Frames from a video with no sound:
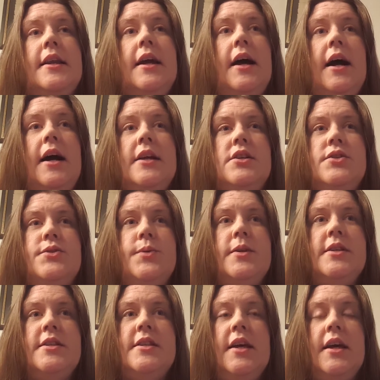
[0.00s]
I just
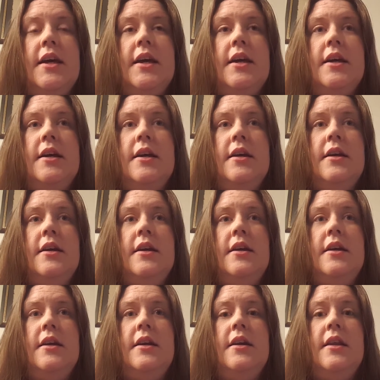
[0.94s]
want to say
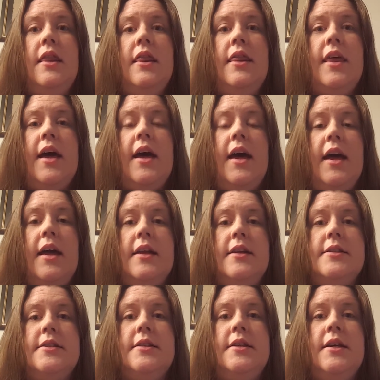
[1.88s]
that